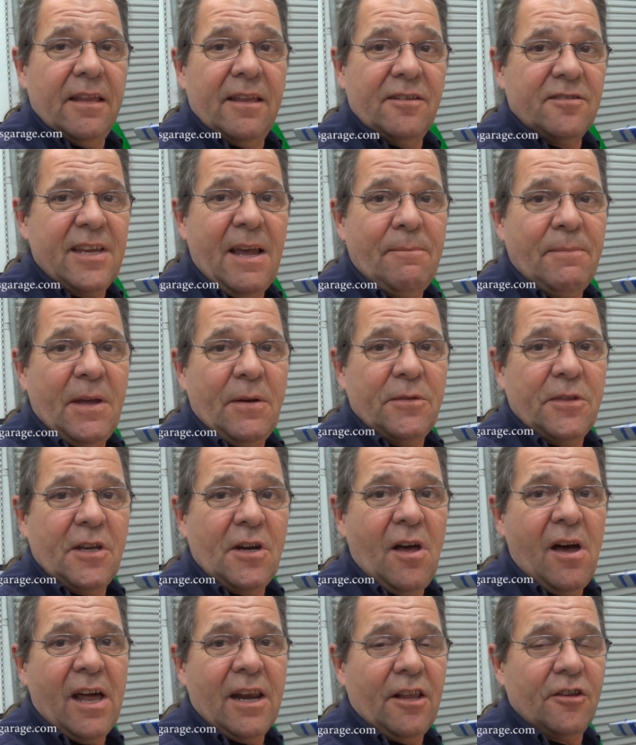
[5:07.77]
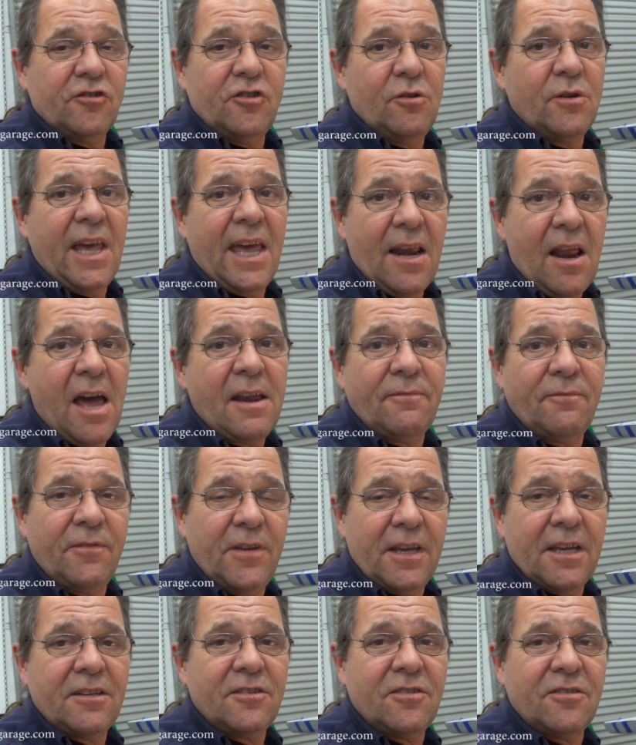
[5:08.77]
The same thing with the Nautilus. You cannot
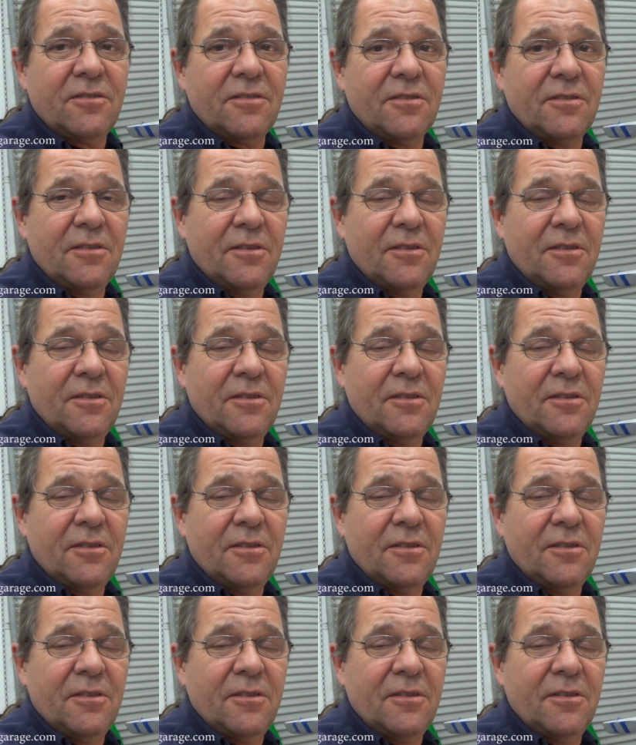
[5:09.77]
fit